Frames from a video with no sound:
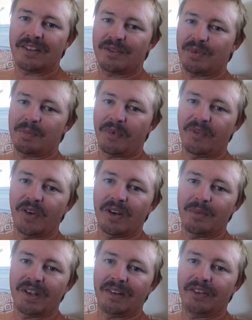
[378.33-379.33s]
because we prefer
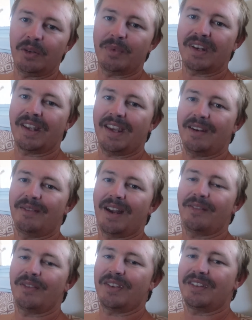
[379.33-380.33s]
to be a little bit ahead
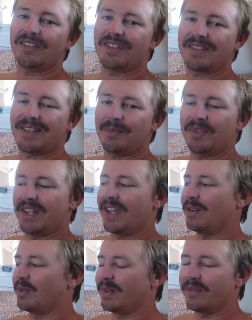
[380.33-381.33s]
rather than just up to
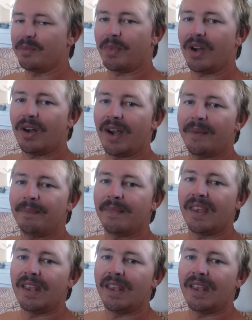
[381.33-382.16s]
date or even behind.